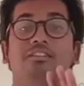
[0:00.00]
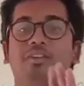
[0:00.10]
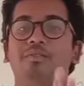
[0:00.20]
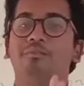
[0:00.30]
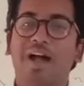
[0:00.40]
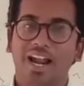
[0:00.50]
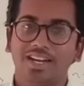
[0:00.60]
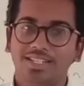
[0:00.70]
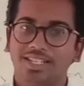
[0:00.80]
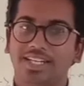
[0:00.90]
From the
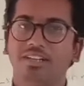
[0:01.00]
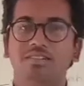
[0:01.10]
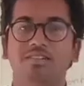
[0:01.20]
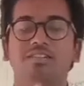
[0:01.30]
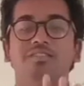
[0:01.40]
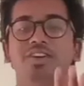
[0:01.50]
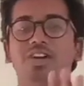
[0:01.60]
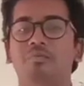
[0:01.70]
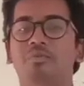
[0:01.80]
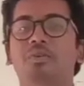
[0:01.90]
balance sheet, we
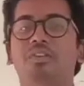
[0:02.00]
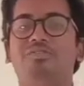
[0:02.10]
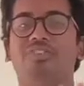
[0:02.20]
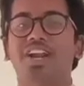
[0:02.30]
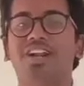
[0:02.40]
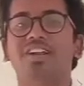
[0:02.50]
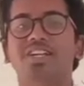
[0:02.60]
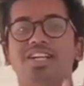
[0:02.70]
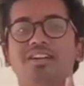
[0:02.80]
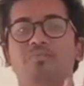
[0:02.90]
come to the
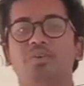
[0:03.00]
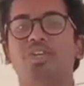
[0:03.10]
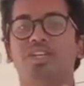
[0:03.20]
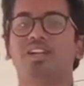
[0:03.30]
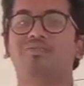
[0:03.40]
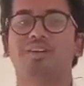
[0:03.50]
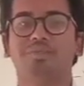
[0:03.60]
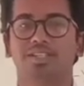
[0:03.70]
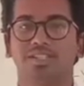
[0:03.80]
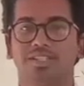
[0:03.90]
financial position of the
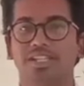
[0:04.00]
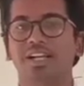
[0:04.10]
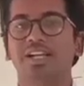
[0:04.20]
business.